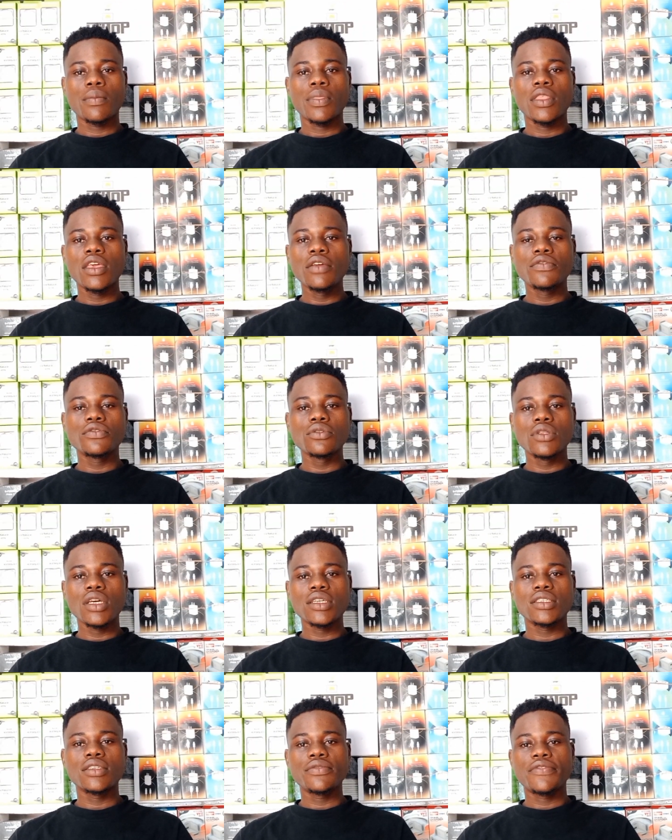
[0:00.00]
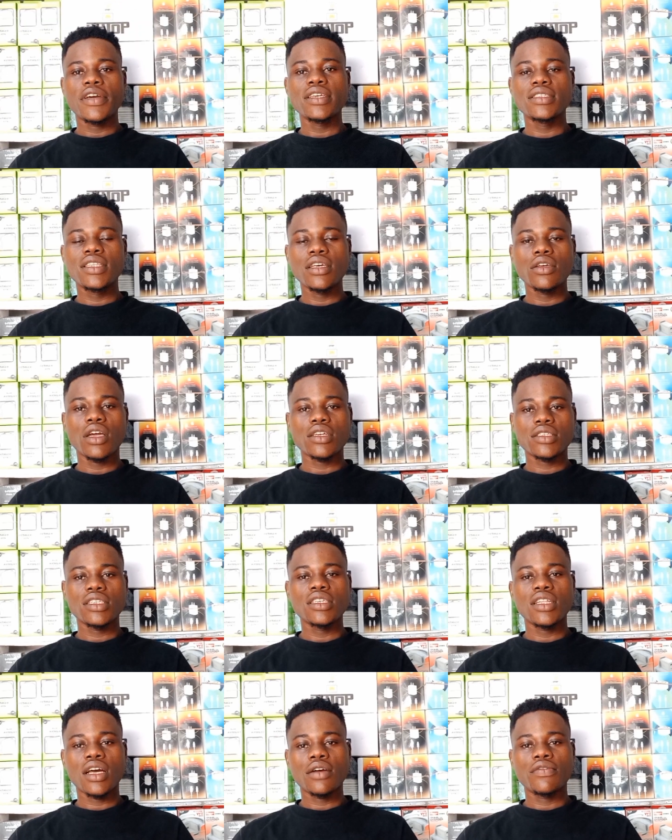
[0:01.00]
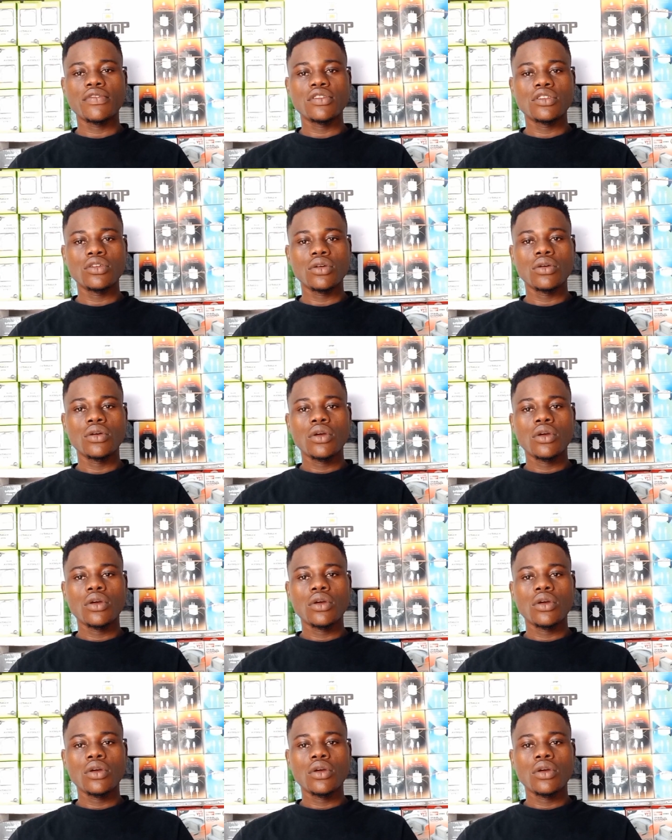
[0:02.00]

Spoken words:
If today is the first day you are seeing our video,